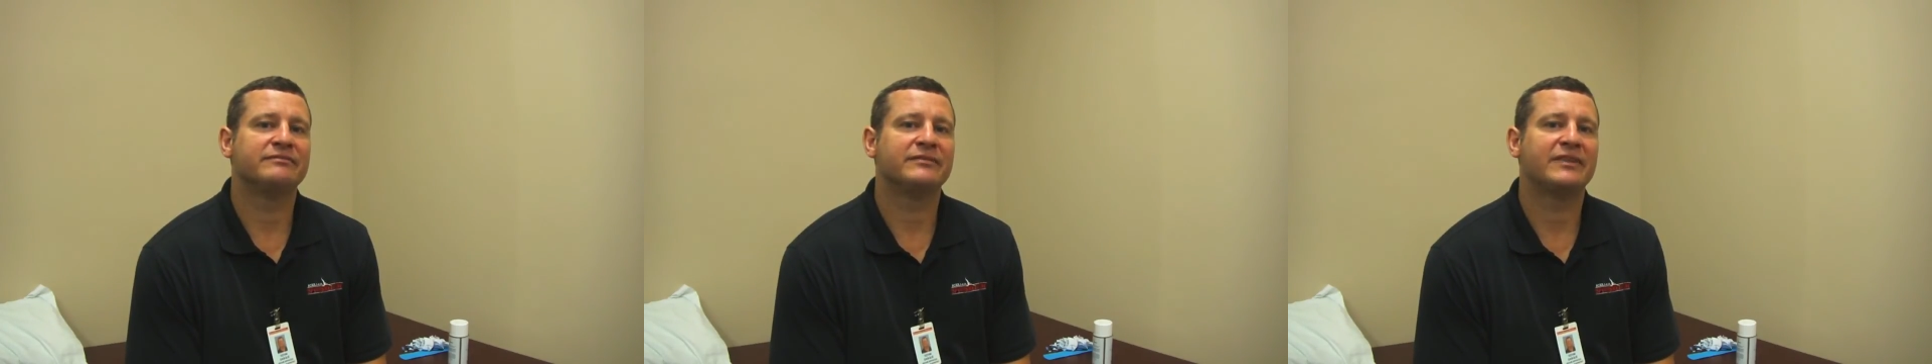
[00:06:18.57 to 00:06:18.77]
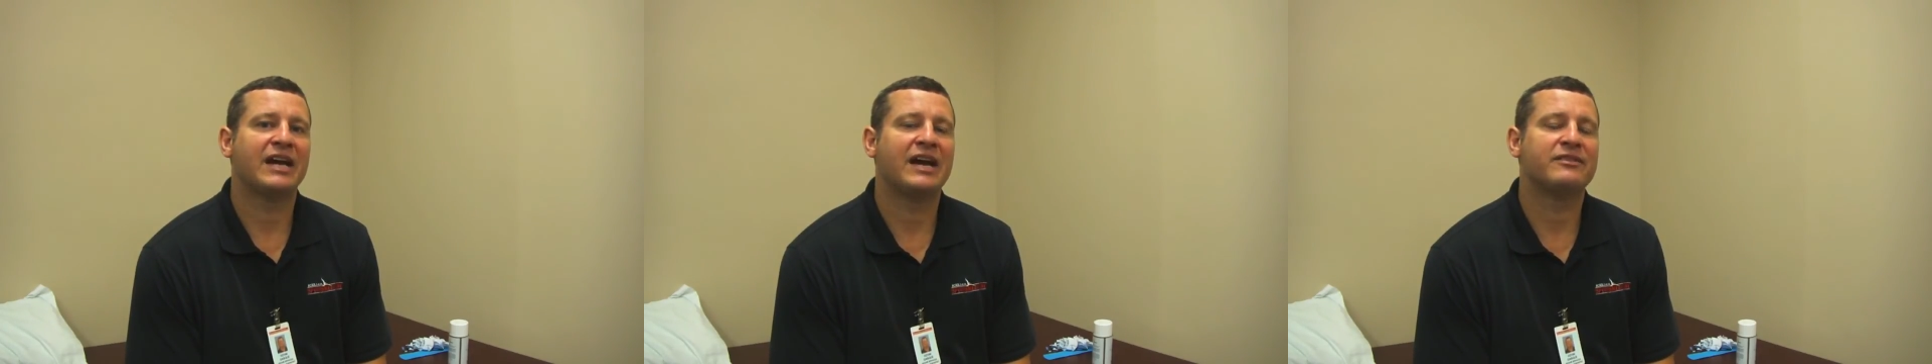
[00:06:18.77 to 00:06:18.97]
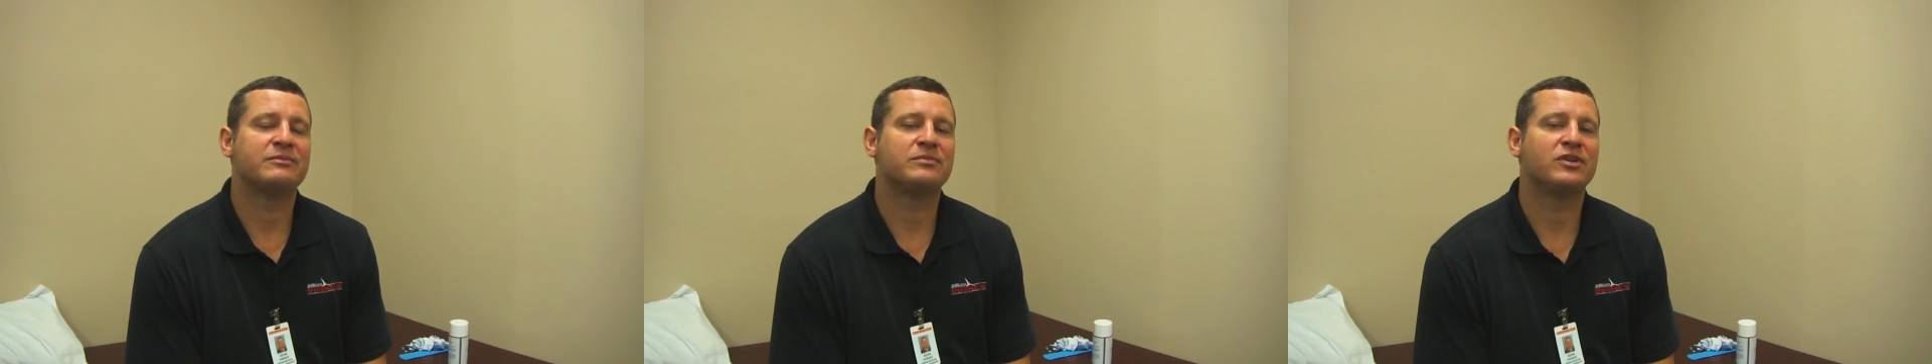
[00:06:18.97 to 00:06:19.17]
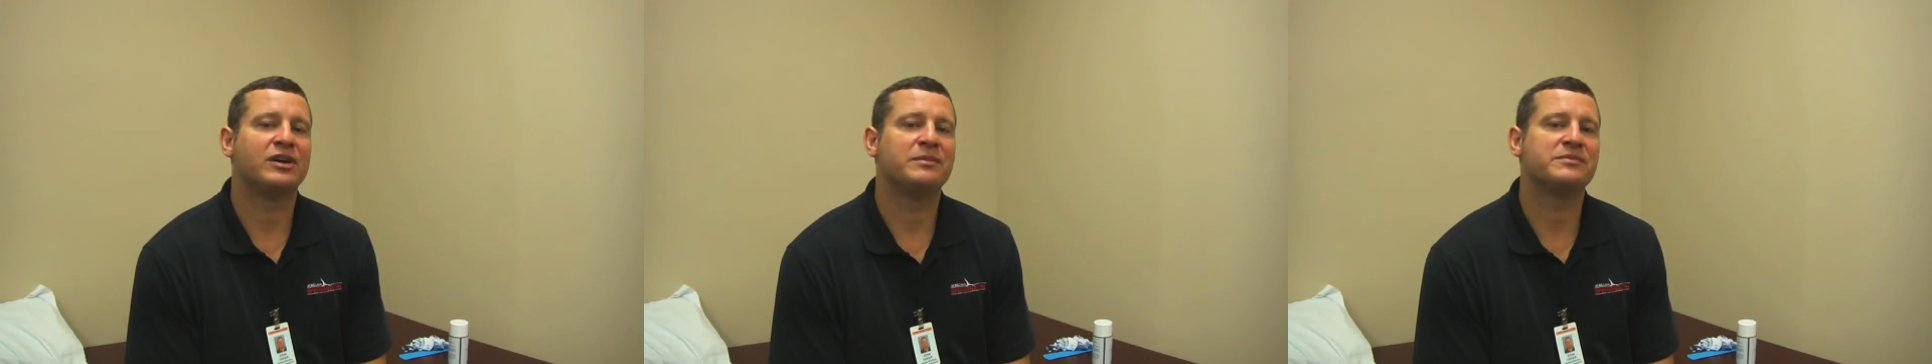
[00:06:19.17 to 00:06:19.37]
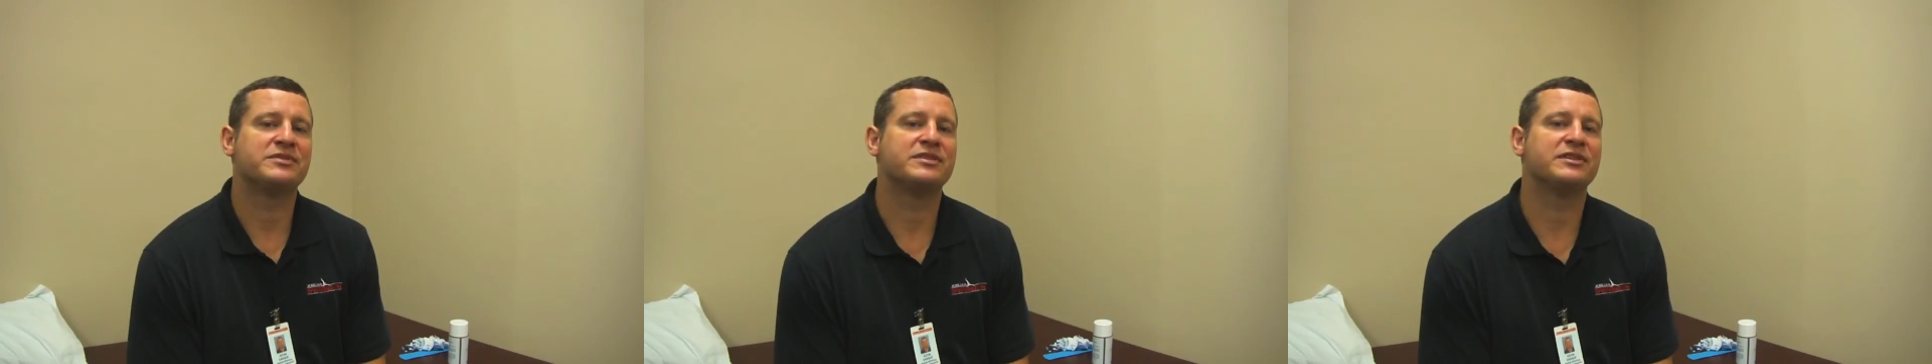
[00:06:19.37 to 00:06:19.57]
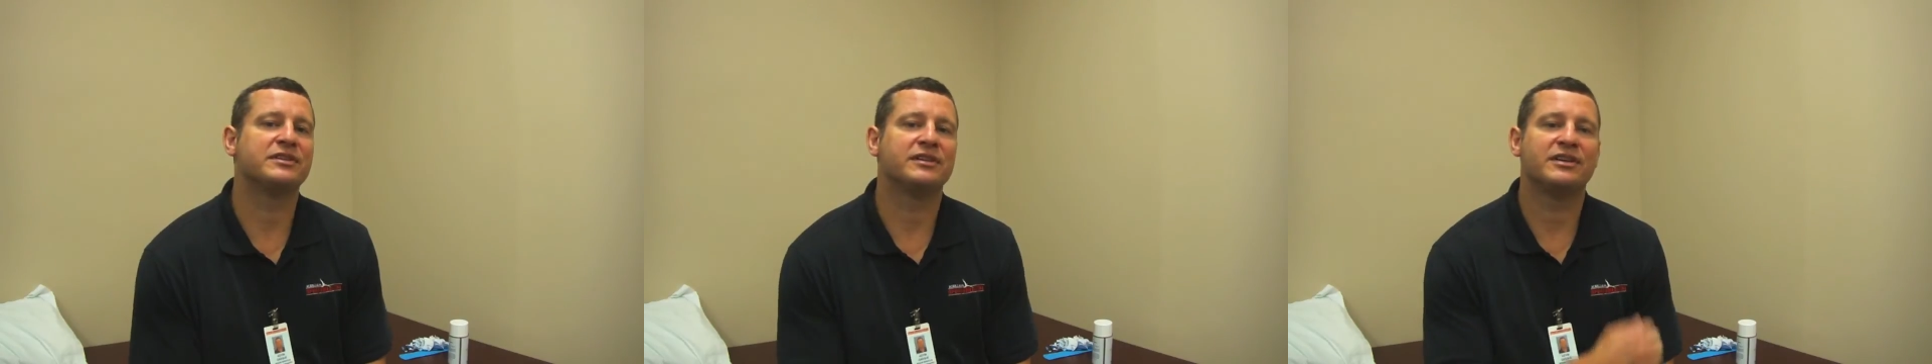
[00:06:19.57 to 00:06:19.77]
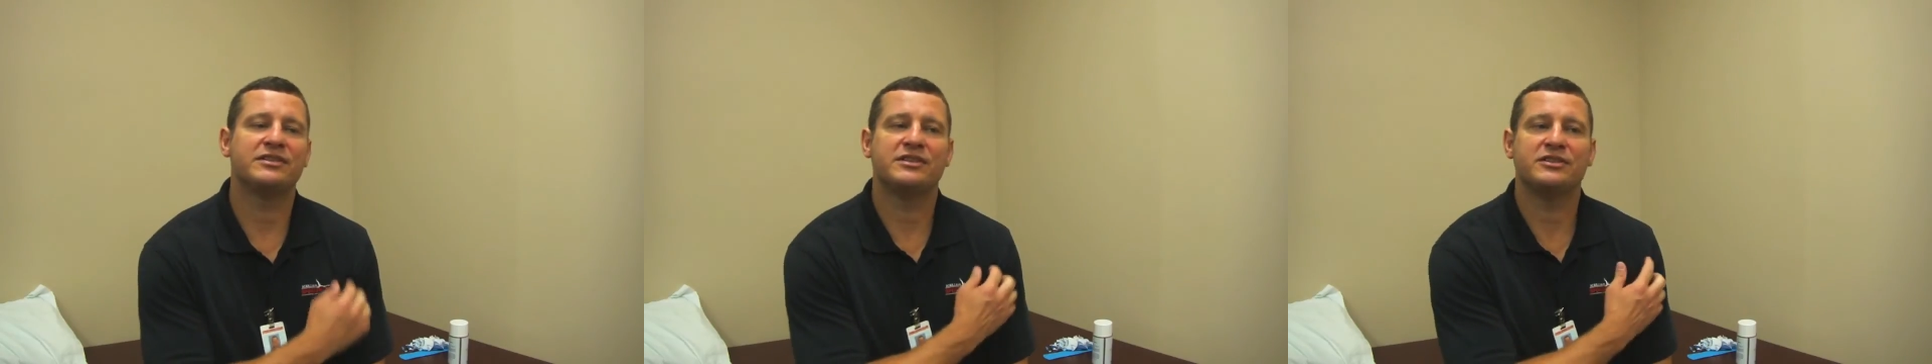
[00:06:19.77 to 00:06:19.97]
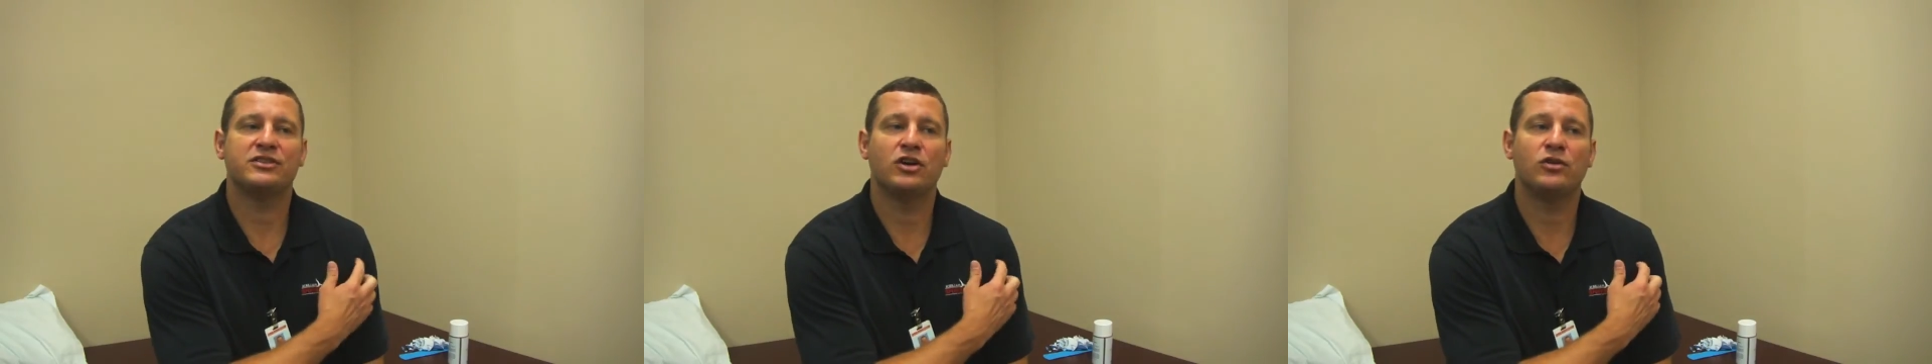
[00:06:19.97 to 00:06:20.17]
having problems because
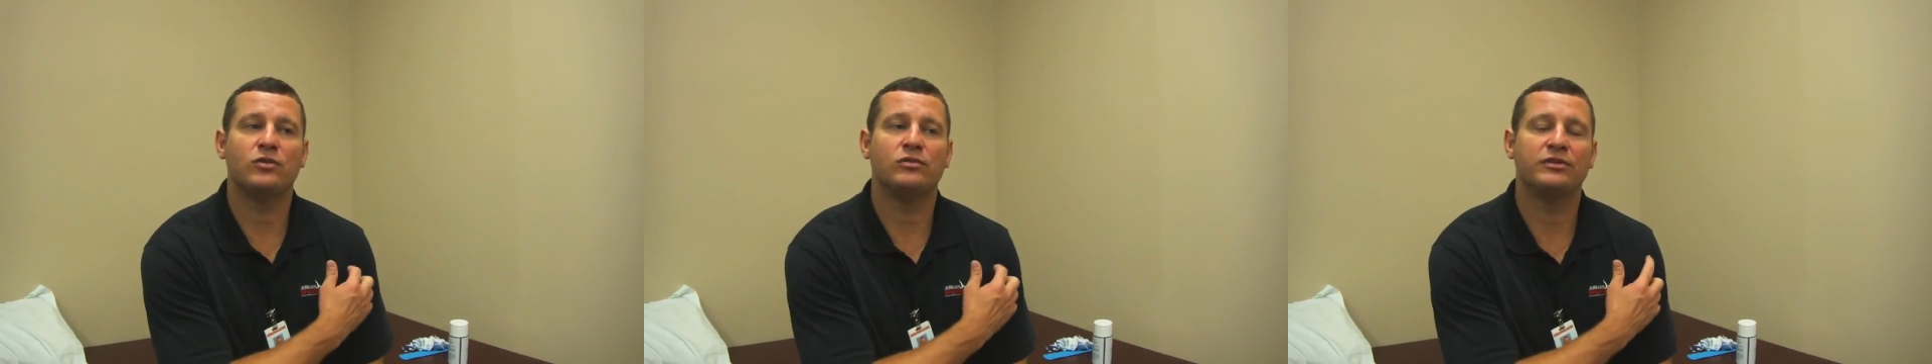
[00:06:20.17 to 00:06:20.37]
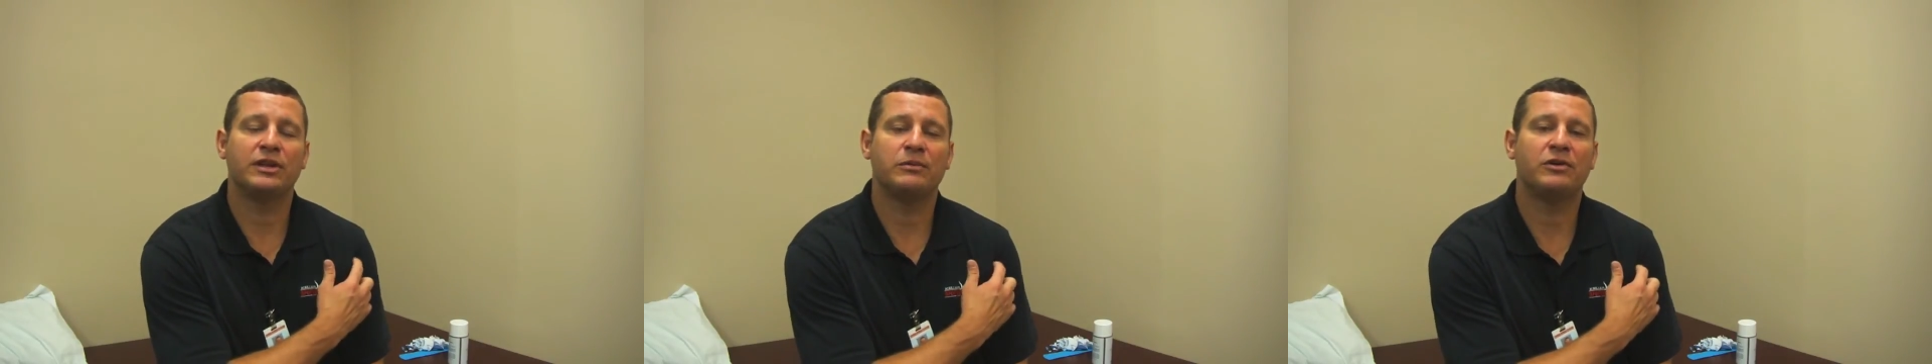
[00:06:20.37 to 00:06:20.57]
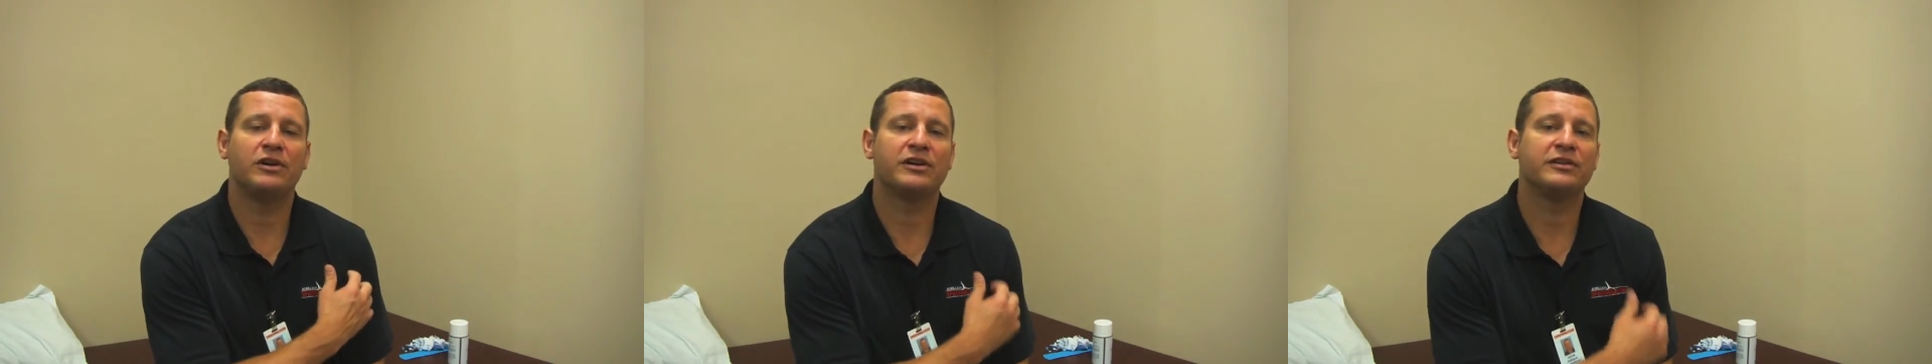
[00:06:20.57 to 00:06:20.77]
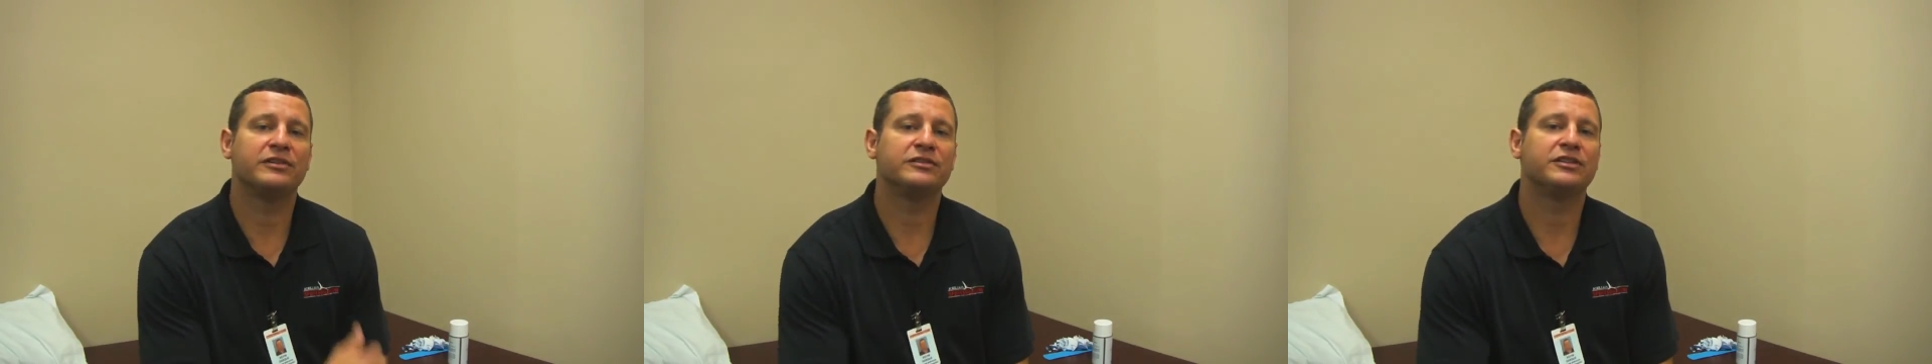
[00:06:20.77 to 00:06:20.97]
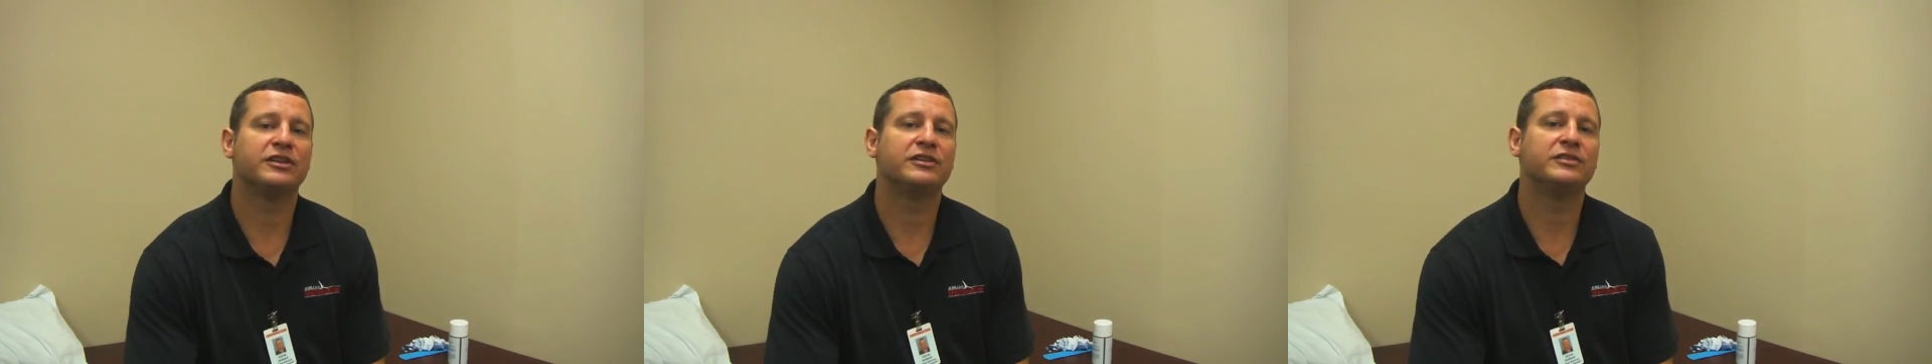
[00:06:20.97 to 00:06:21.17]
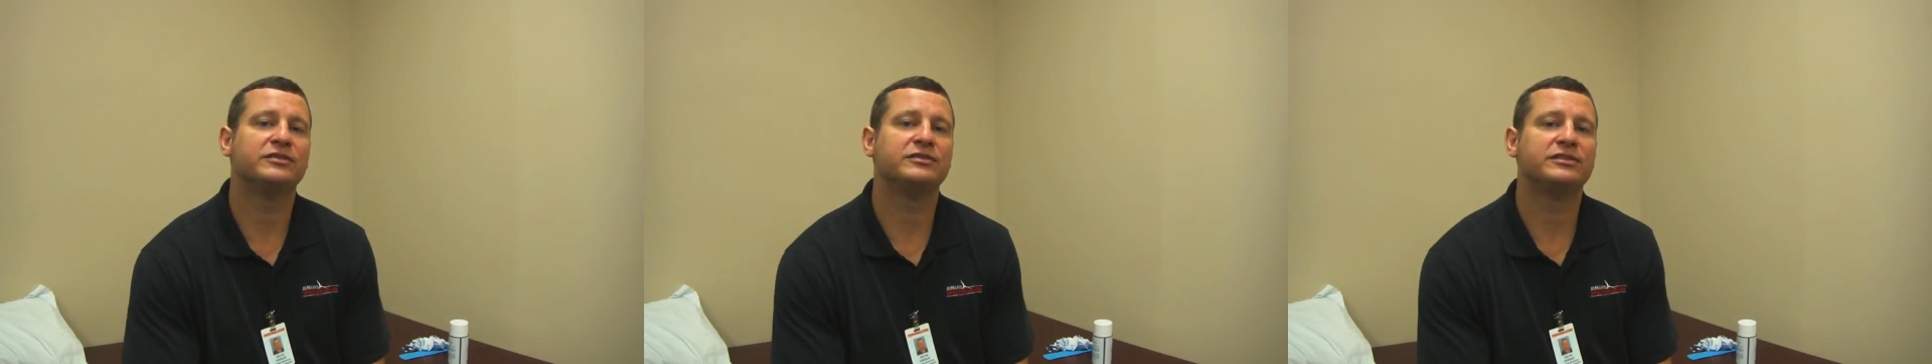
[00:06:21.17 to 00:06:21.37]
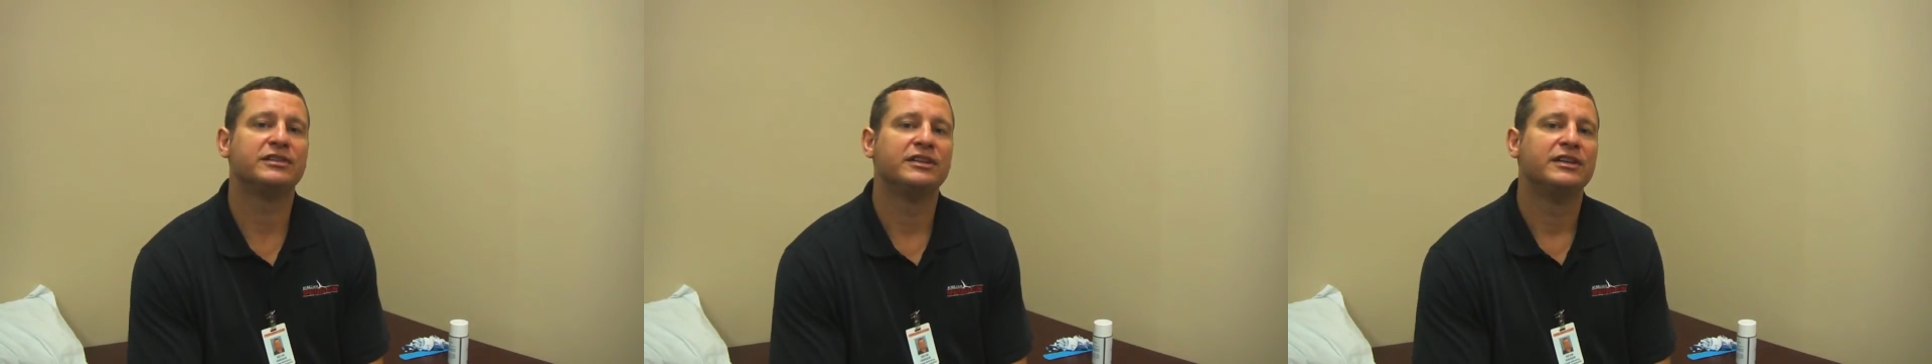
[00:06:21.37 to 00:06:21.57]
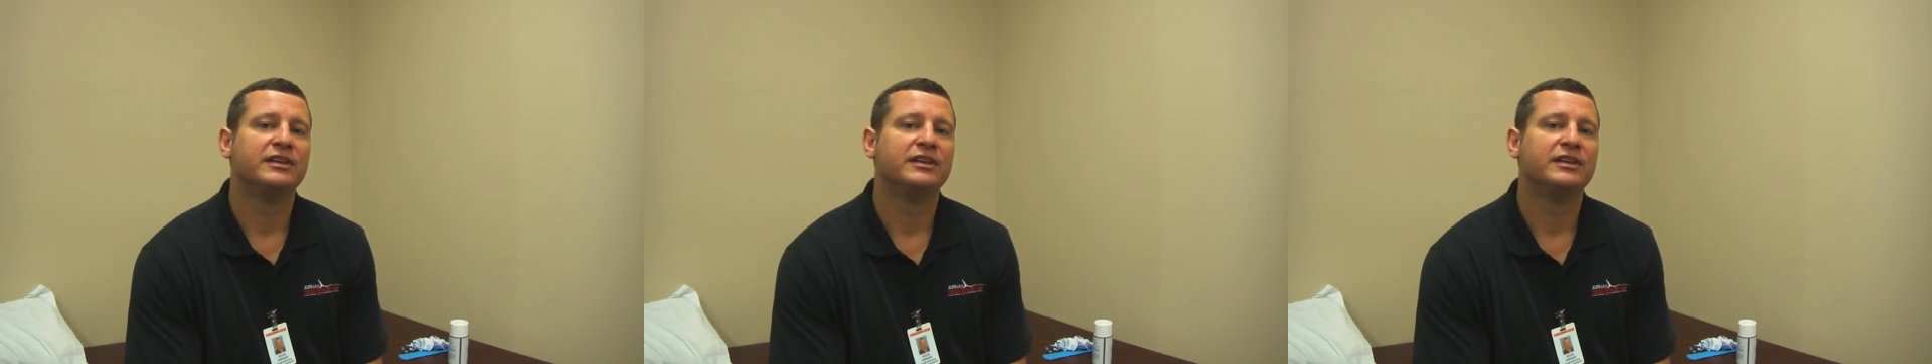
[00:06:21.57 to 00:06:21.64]
they walk on their toes.